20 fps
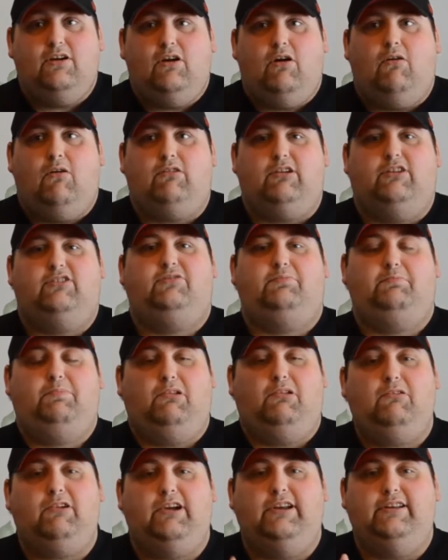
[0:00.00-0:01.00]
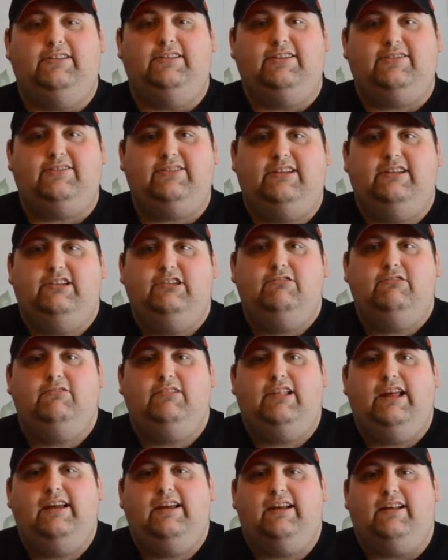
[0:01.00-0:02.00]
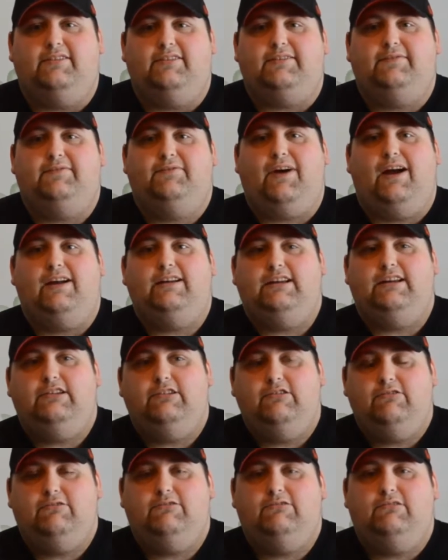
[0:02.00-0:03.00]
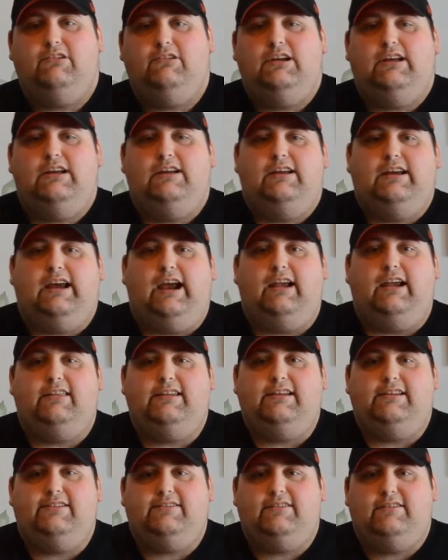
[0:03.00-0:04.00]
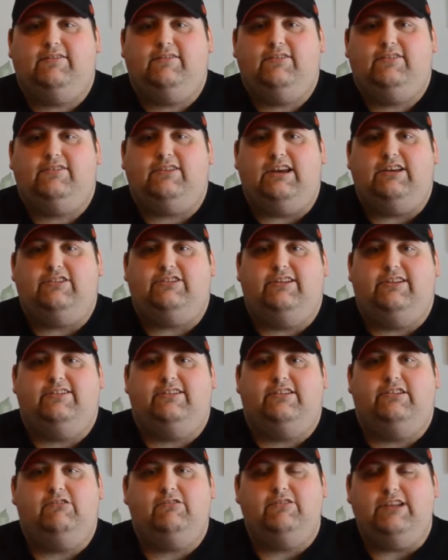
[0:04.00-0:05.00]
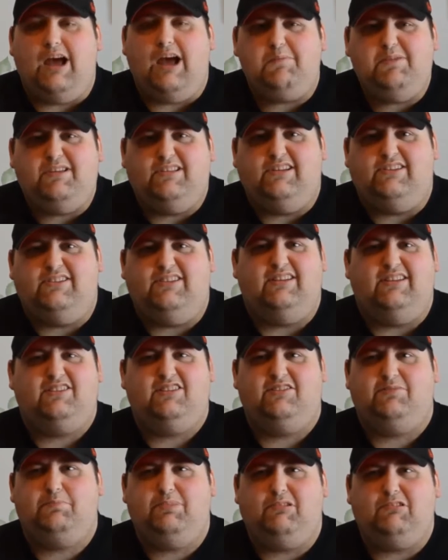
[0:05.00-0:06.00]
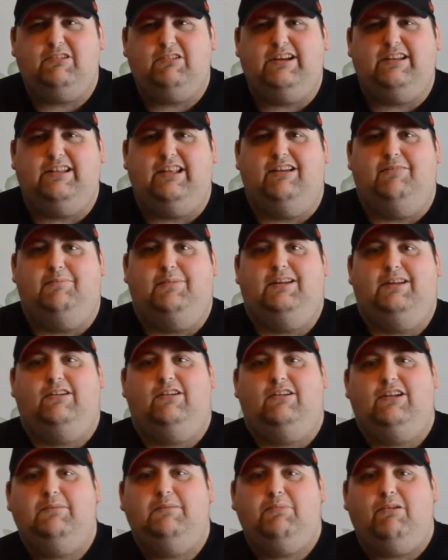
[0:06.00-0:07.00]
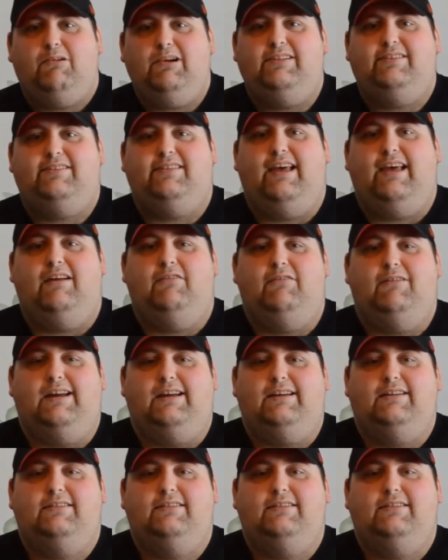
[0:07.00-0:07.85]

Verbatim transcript: or exploring distant new lands and finding new alien civilizations and new nebulas and exploring them and earning points that way.